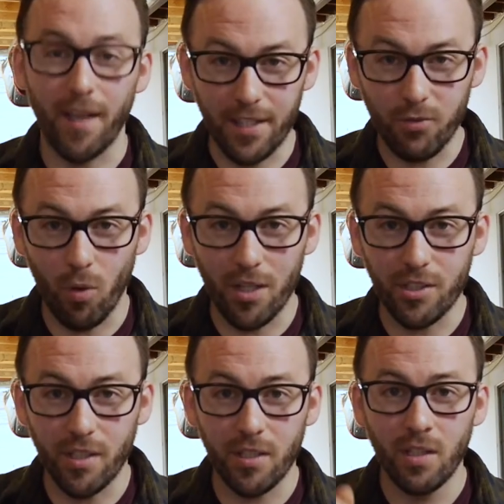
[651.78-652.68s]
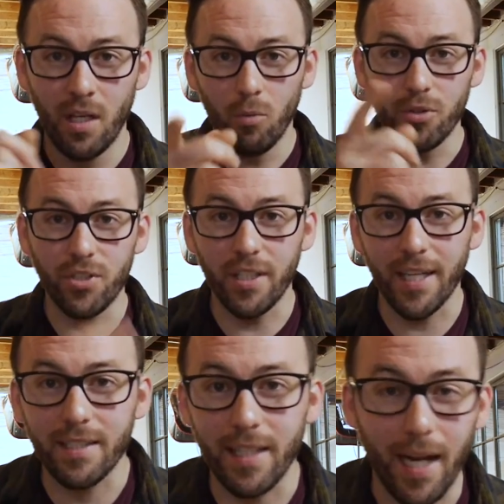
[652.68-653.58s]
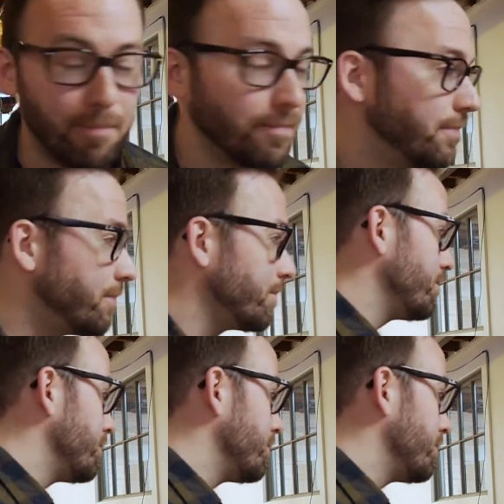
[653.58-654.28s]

Thanks for watching this. We'll see you next time.